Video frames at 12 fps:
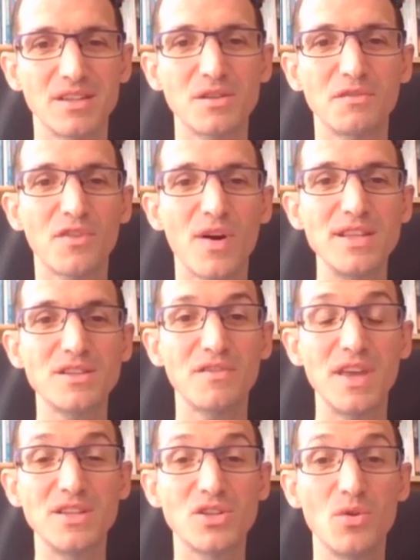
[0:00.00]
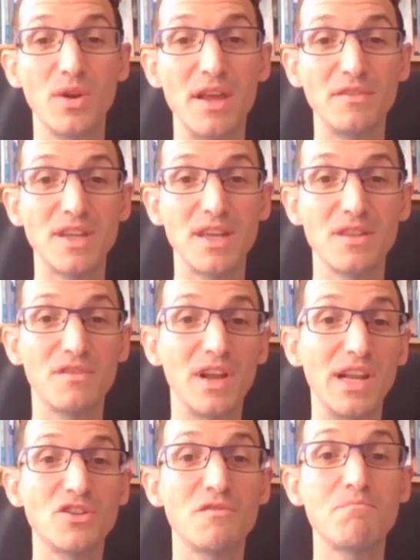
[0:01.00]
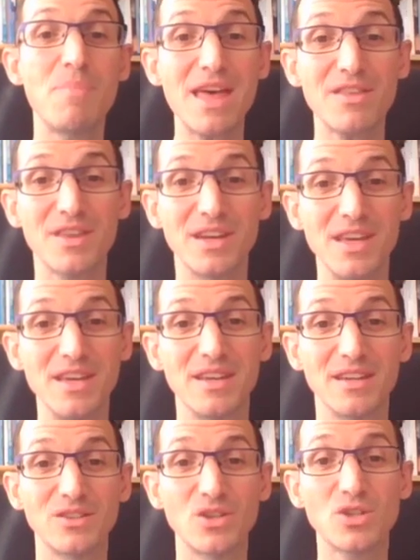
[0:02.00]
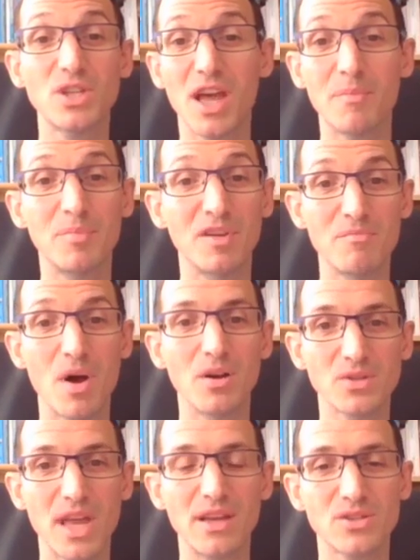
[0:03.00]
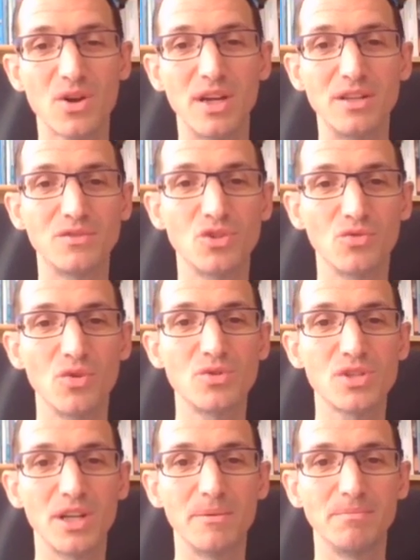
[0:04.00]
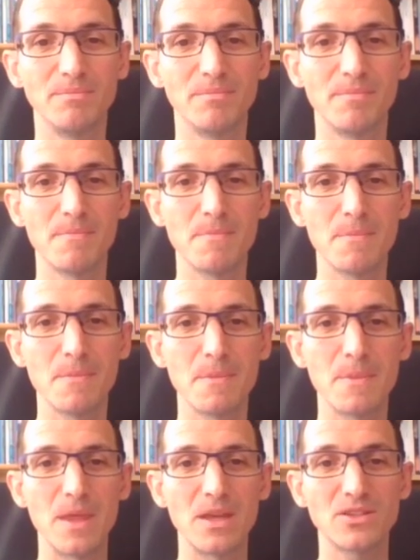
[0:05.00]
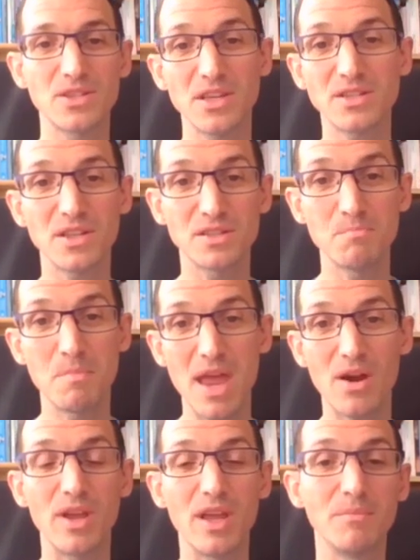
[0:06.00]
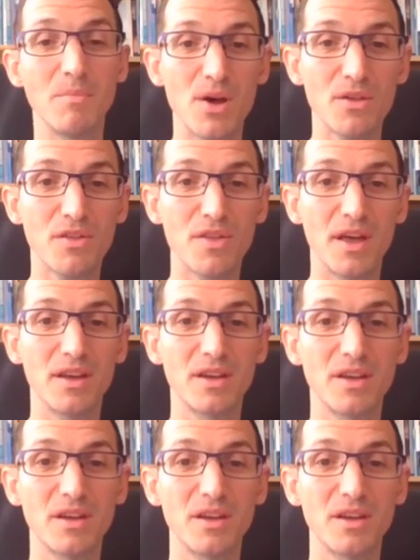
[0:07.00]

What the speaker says: Some friends of his who lived in the village of Bethany, just a couple of miles outside of Jerusalem. Sisters Mary and Martha,